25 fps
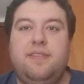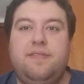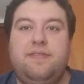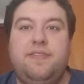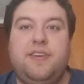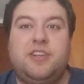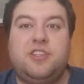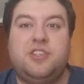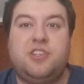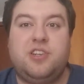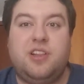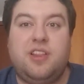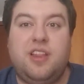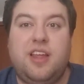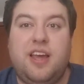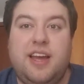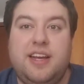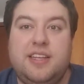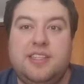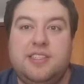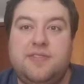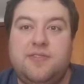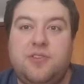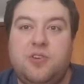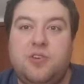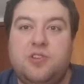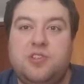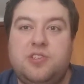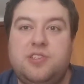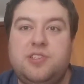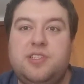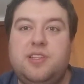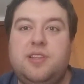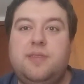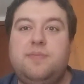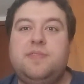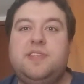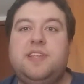fictionalized
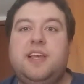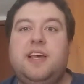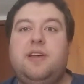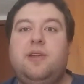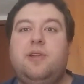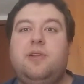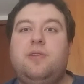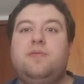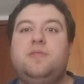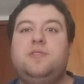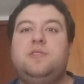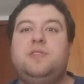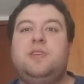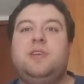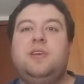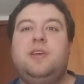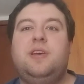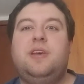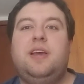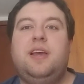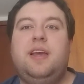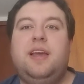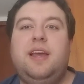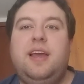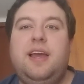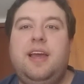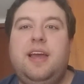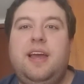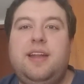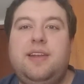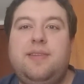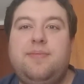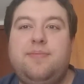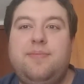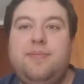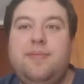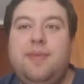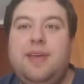versions of themselves.
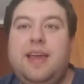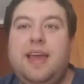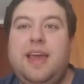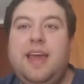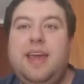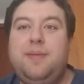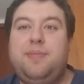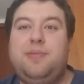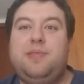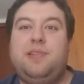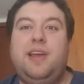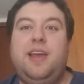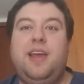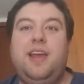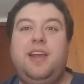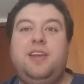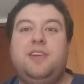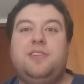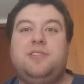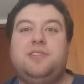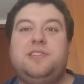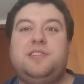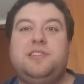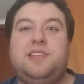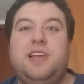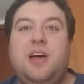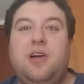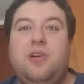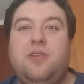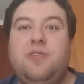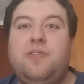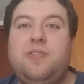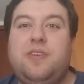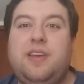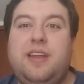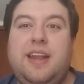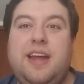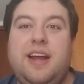And hey, playing
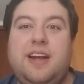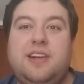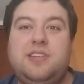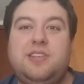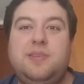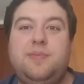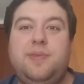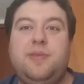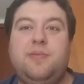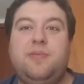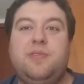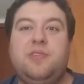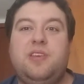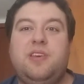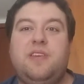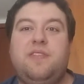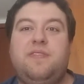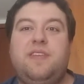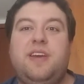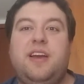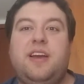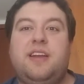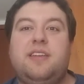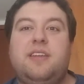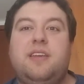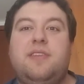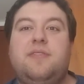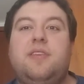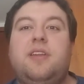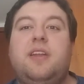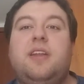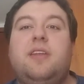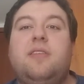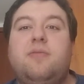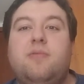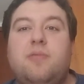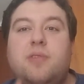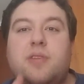yourself can actually be really effective,
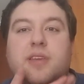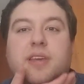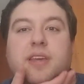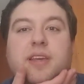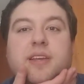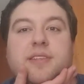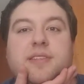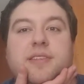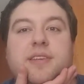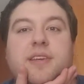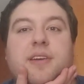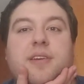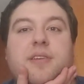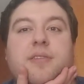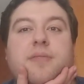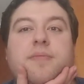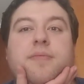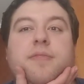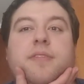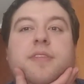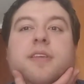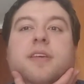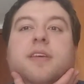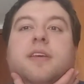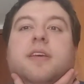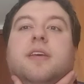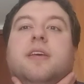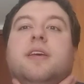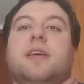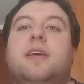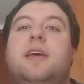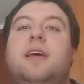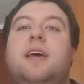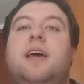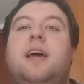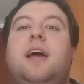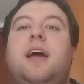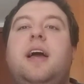and it really is here.
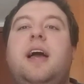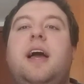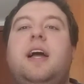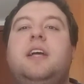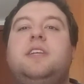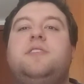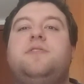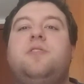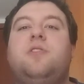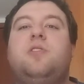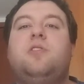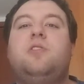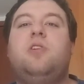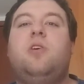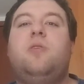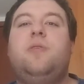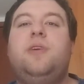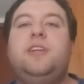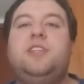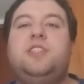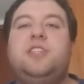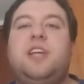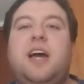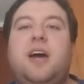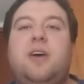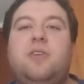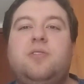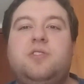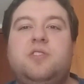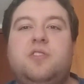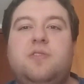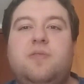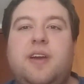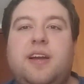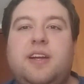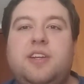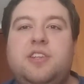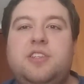As for Chloe Zhao's
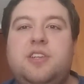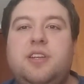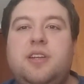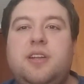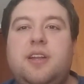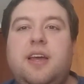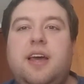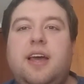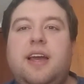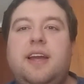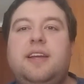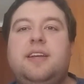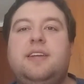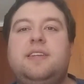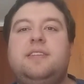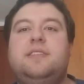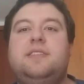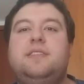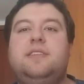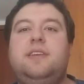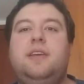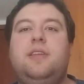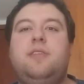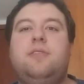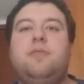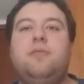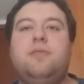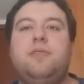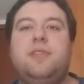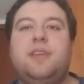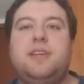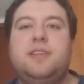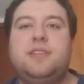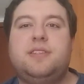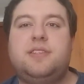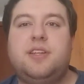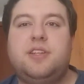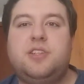direction, I can see through
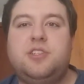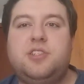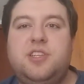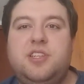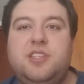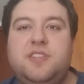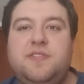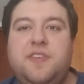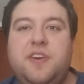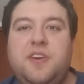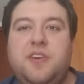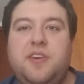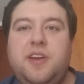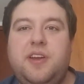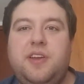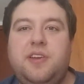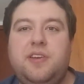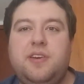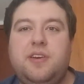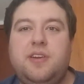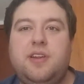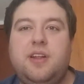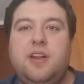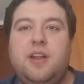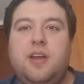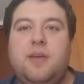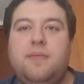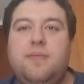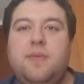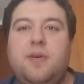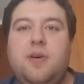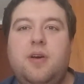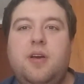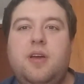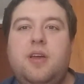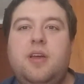this that she's very good at um,